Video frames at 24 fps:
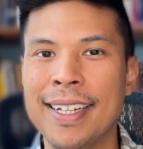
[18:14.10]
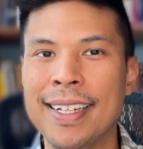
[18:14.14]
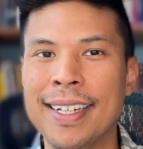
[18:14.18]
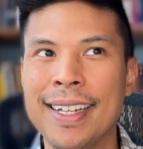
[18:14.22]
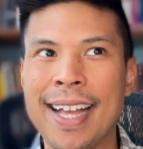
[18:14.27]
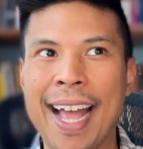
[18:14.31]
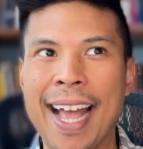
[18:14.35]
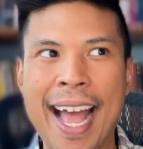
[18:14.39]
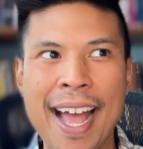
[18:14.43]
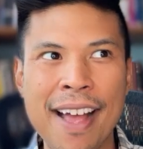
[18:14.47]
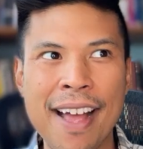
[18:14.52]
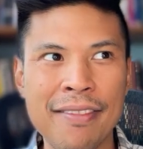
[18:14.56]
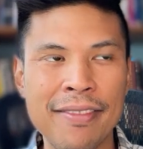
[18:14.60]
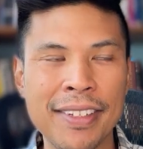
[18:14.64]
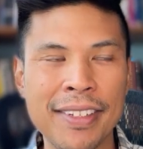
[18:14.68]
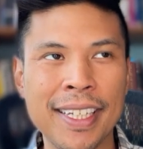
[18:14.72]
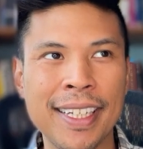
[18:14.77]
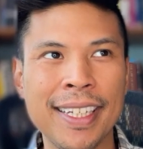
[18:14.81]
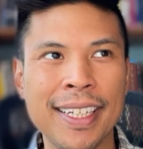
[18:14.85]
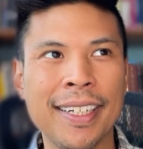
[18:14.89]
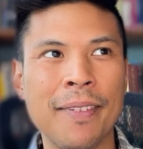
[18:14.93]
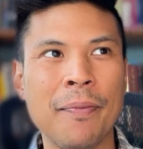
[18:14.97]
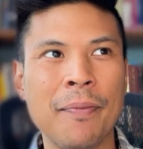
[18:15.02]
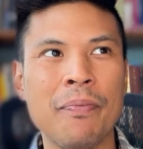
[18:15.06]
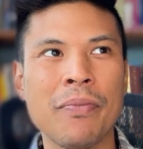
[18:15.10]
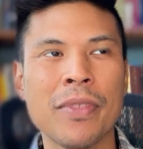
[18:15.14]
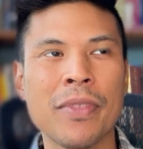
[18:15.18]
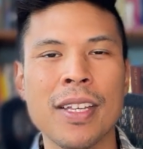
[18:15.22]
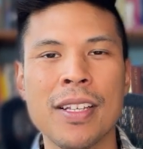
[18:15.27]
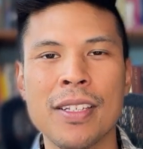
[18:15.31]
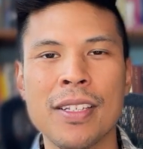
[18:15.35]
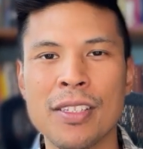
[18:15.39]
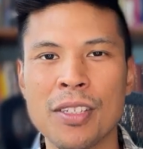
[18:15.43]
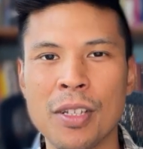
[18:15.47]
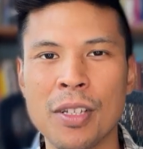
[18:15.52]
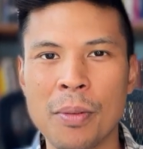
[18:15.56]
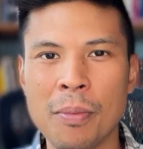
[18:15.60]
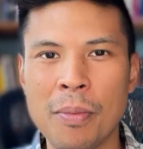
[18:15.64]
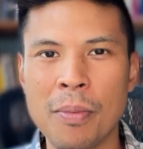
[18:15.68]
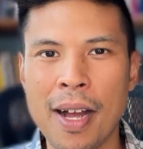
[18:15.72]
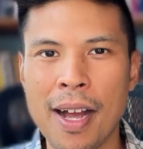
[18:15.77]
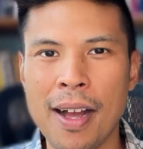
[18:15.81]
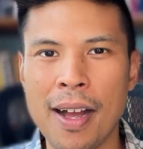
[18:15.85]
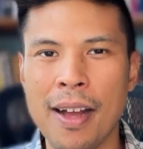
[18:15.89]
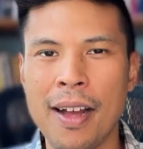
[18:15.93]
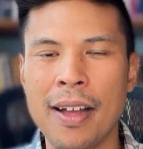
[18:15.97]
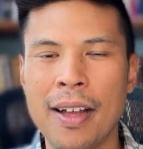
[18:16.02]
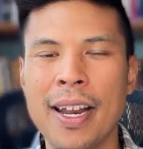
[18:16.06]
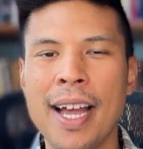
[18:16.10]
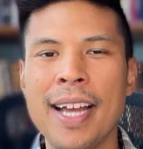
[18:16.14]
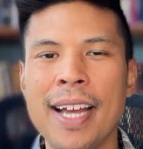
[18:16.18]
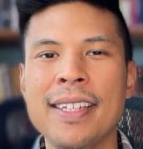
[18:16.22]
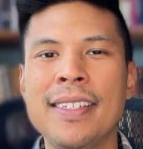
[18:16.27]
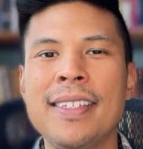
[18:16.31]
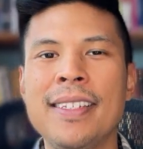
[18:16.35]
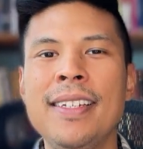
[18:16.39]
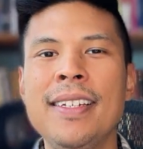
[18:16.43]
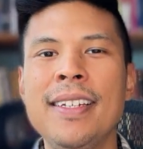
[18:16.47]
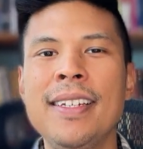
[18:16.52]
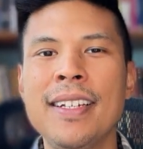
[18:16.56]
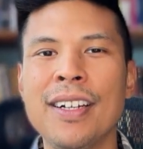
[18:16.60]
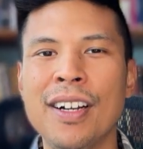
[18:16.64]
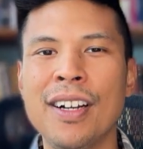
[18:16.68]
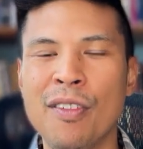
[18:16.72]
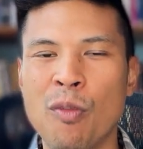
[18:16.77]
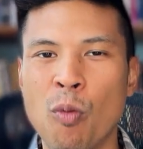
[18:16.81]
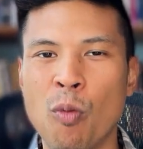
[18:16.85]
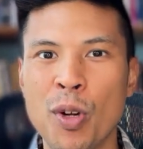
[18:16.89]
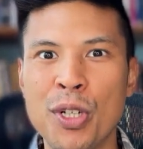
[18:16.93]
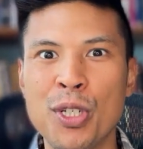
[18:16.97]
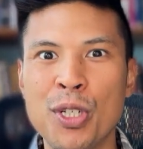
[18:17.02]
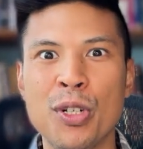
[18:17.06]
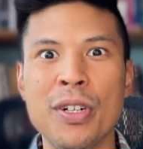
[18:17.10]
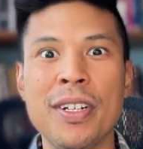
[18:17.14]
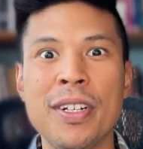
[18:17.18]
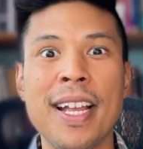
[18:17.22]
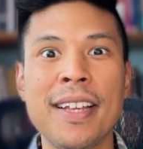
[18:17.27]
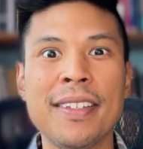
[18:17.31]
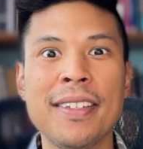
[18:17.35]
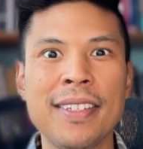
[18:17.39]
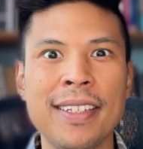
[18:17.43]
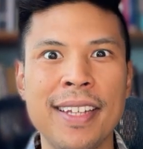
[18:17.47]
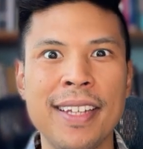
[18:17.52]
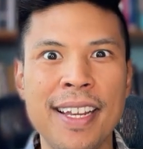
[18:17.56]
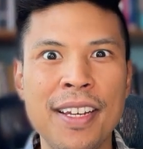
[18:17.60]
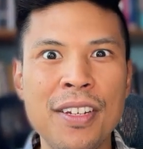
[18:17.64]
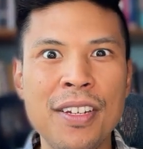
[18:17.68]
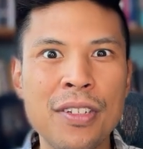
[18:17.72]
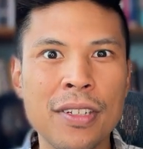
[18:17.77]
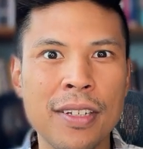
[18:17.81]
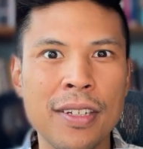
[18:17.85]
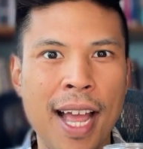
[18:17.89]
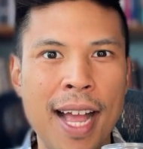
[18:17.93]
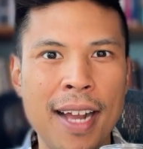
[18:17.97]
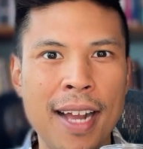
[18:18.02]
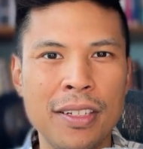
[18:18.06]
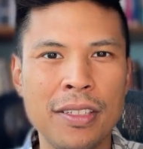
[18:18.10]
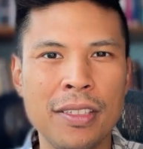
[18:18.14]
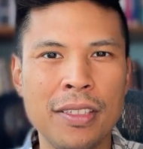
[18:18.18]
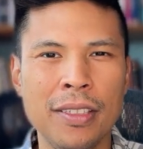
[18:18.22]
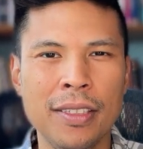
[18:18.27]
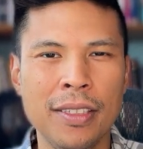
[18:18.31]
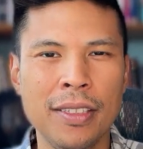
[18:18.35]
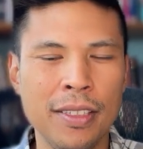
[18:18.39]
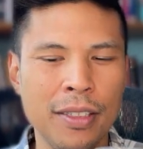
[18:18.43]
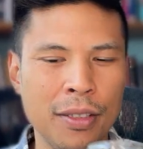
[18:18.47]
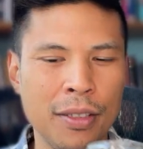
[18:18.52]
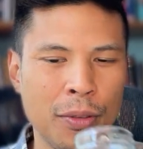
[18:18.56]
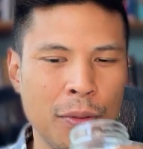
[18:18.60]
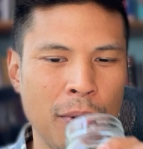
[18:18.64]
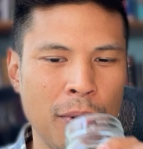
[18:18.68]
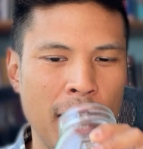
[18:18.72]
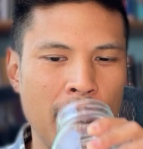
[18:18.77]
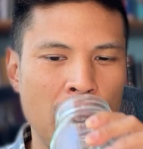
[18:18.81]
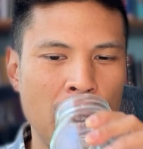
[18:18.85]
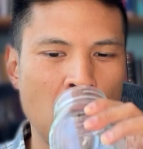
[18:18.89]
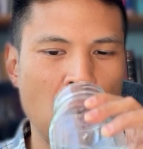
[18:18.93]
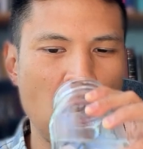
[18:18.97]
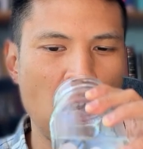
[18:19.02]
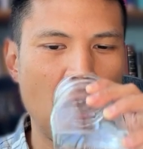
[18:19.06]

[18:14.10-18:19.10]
having an idea of what your destination actually is, right?